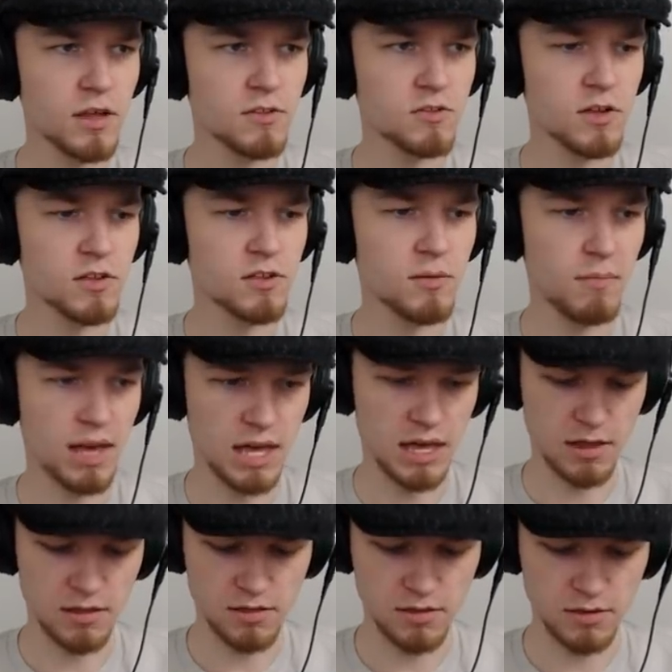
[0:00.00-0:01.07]
It's just a
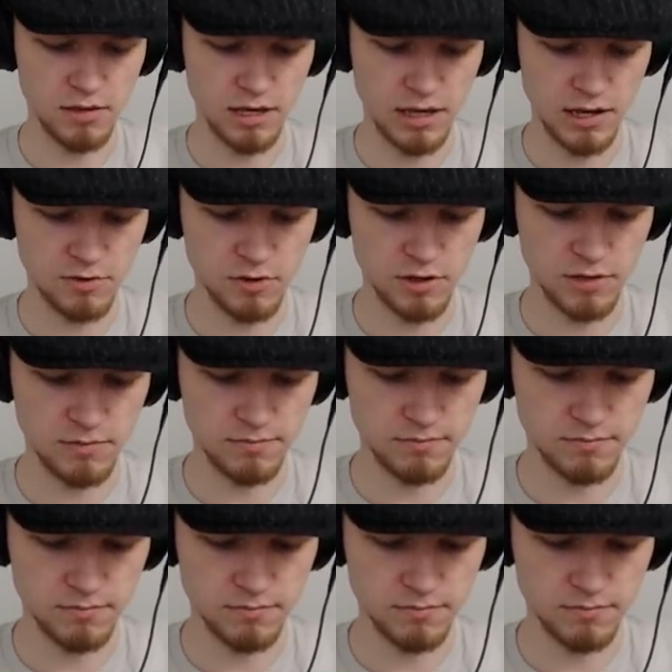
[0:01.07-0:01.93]
maze. I gotcha.